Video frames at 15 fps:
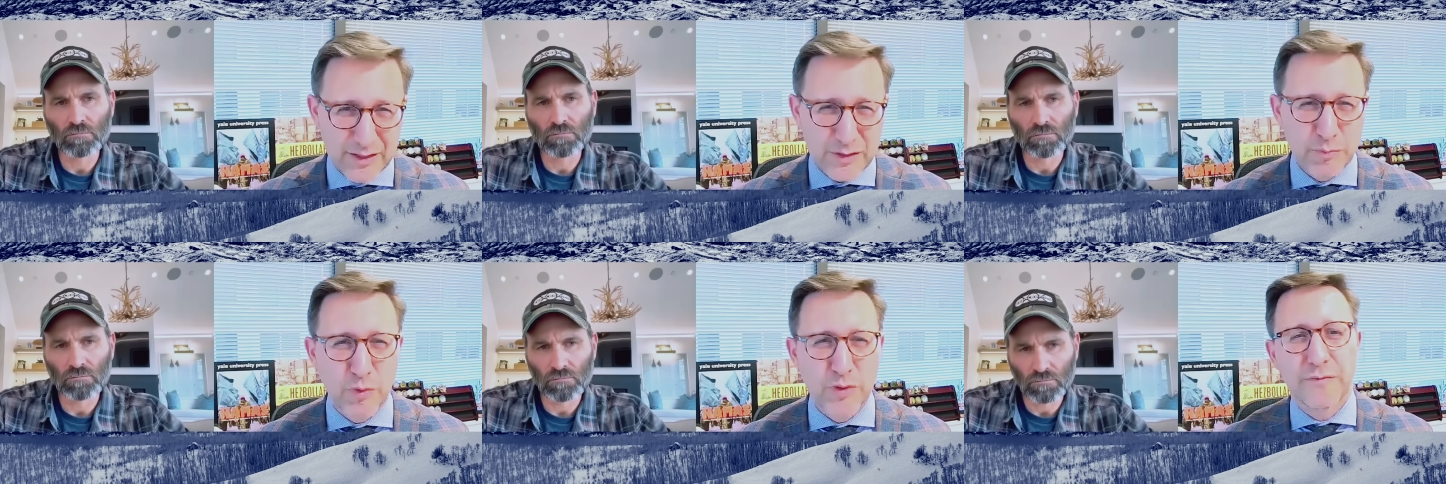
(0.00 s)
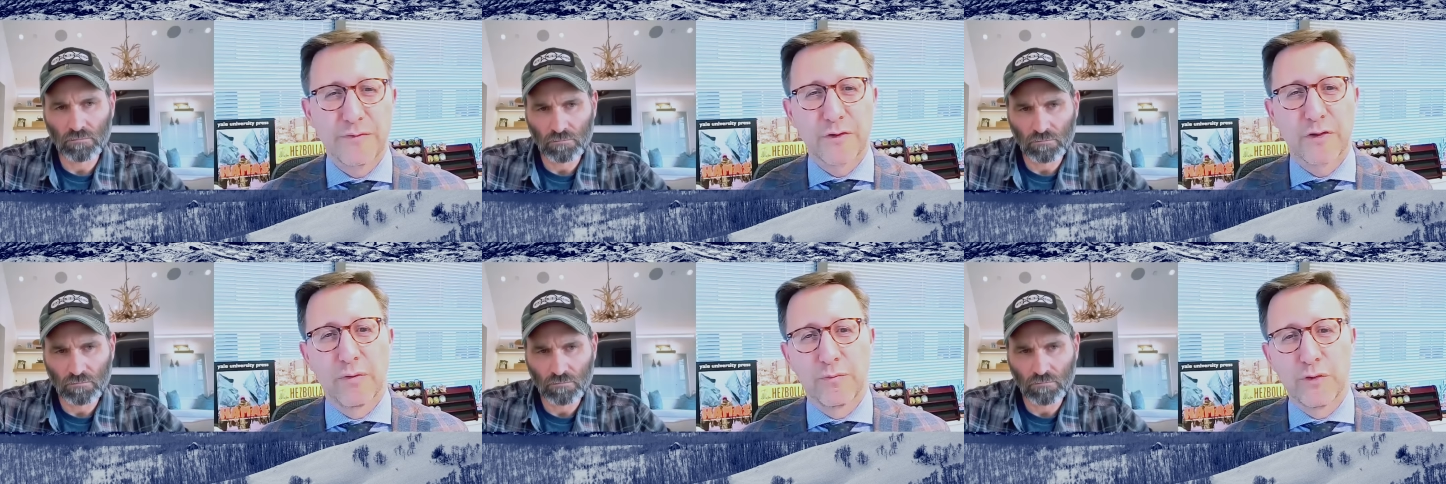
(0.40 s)
Speaker 1: It's more
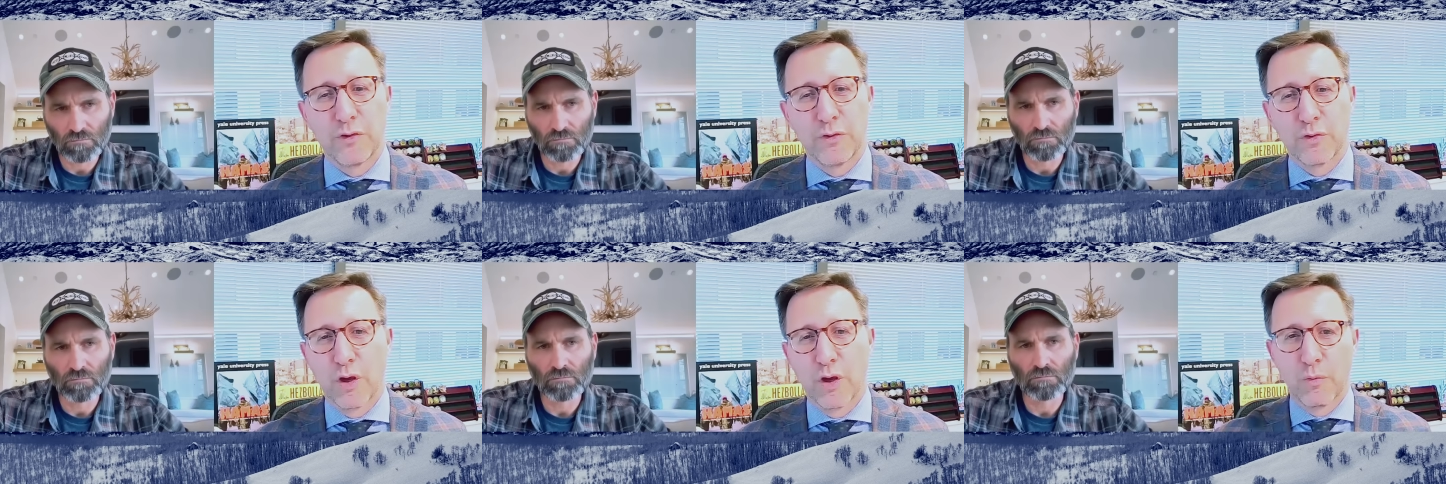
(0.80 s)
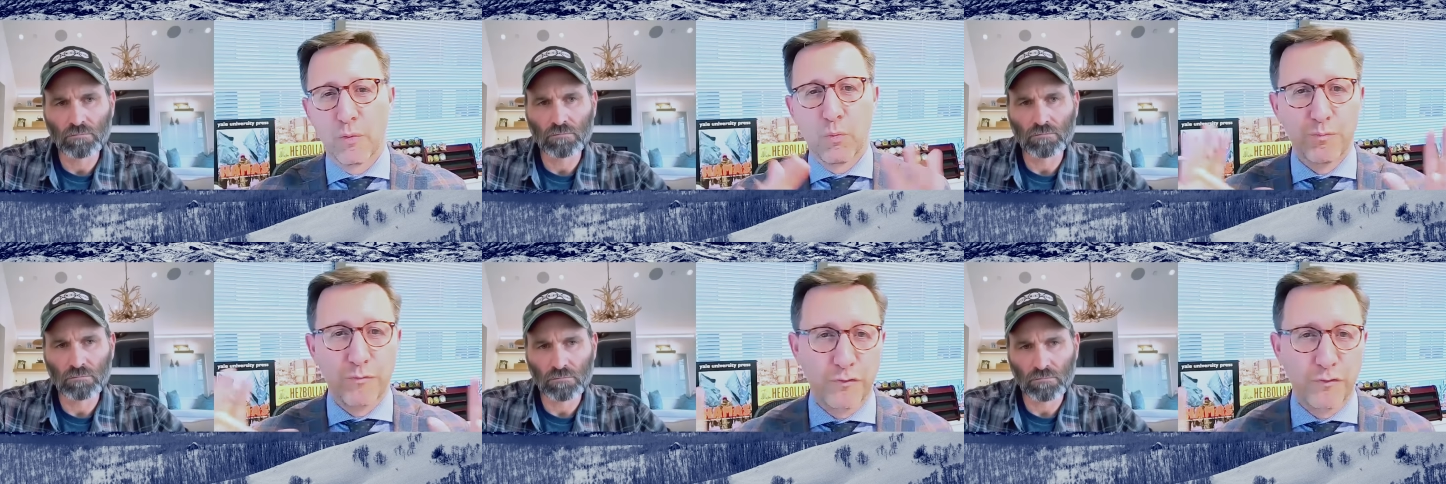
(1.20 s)
difficult for you to
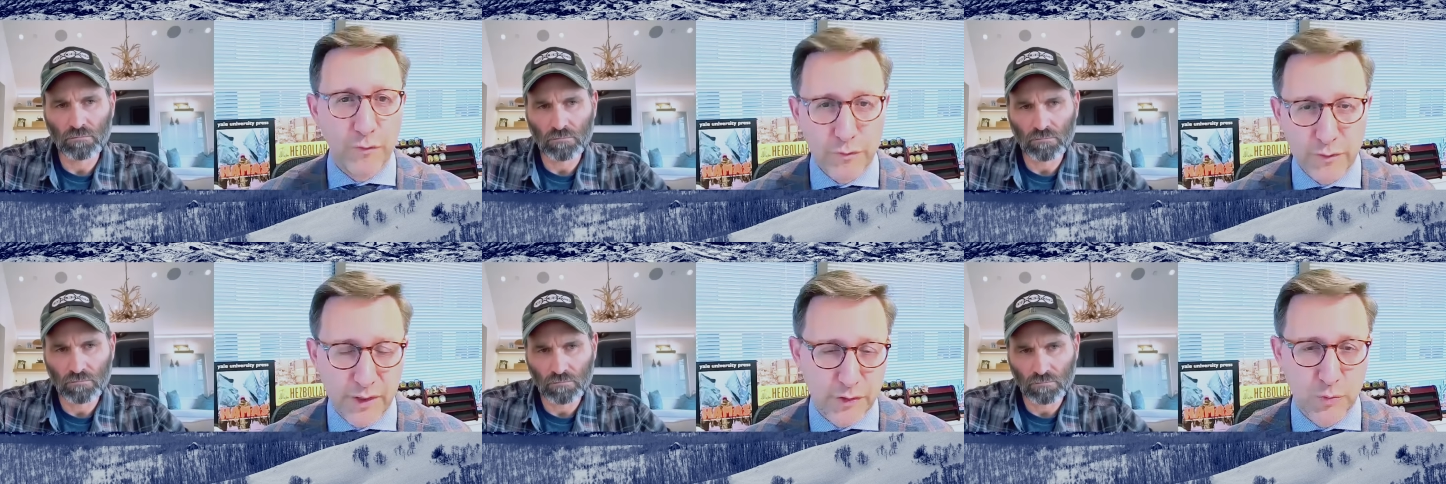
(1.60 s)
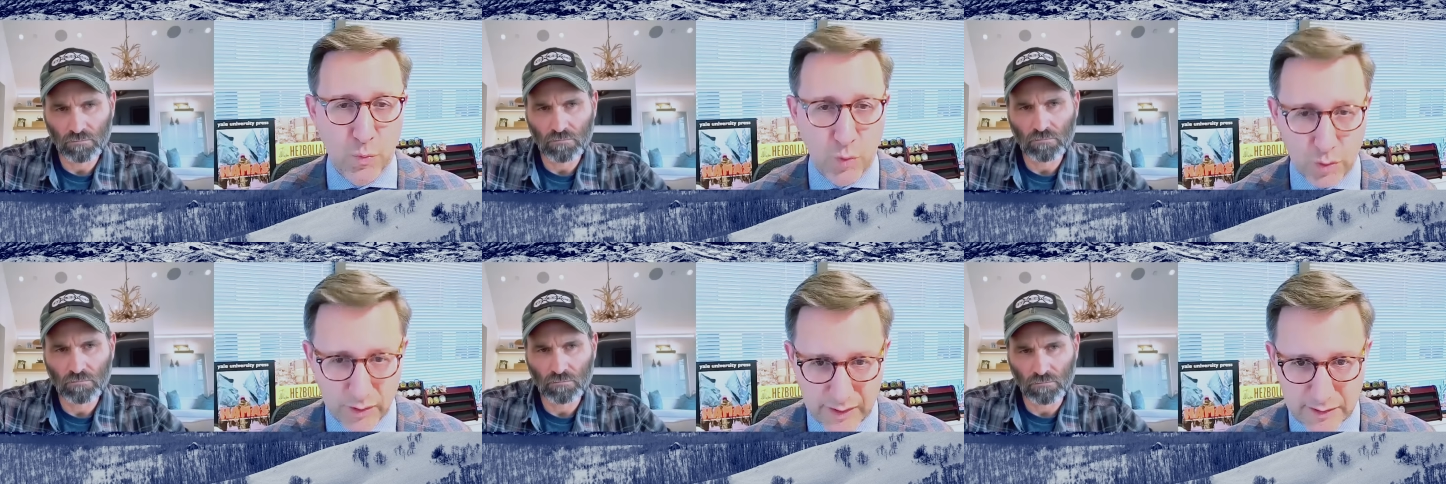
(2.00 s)
go full-fledged
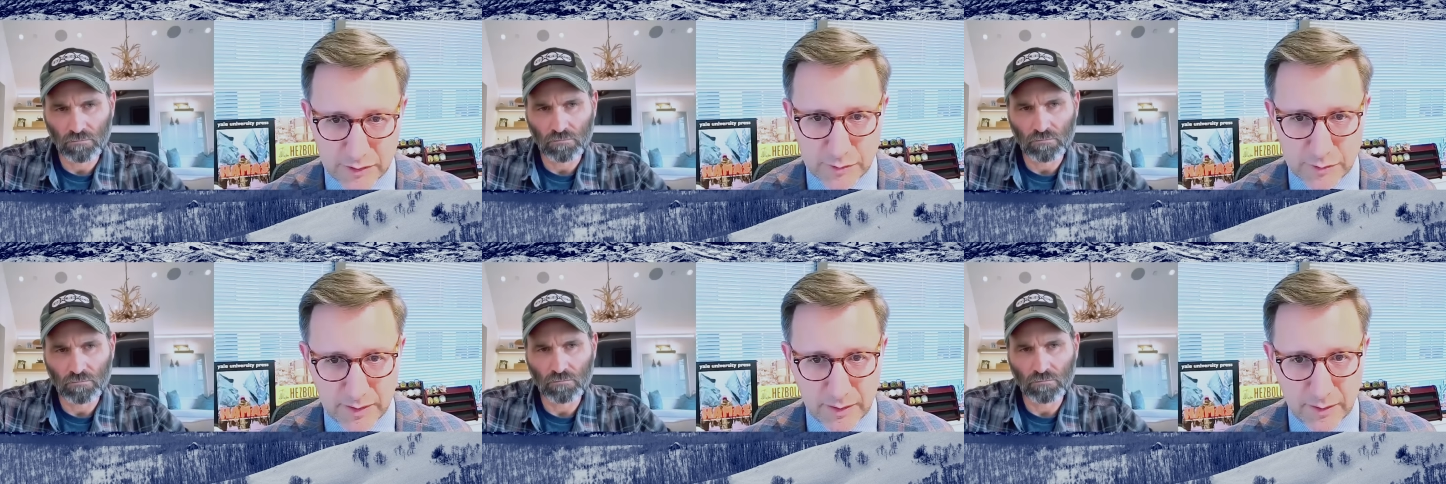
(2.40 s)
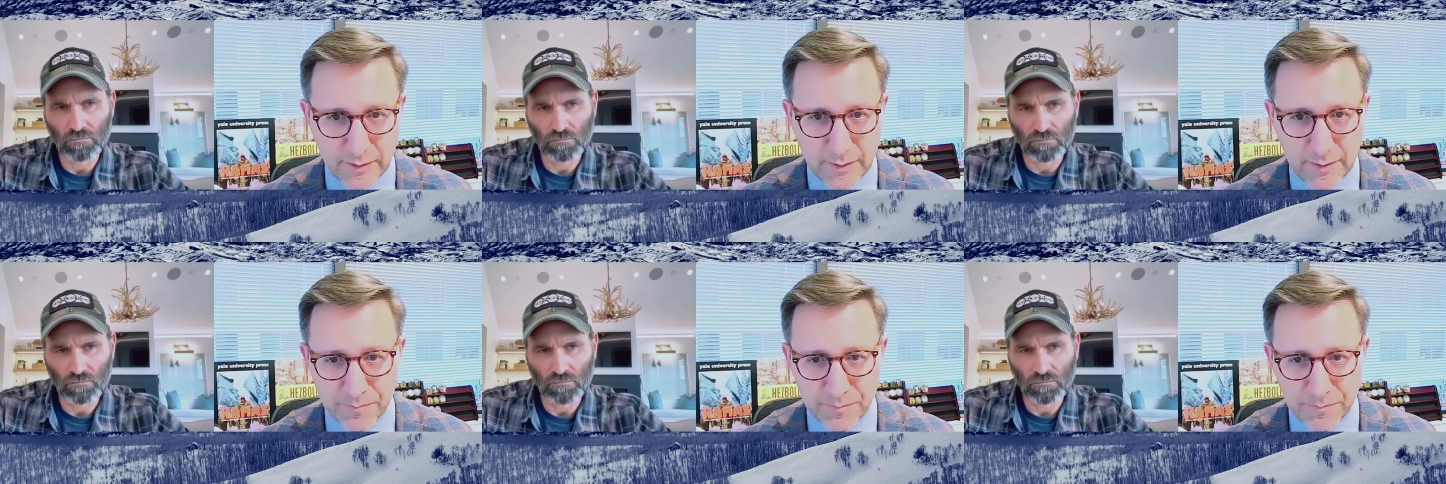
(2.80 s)
war against me.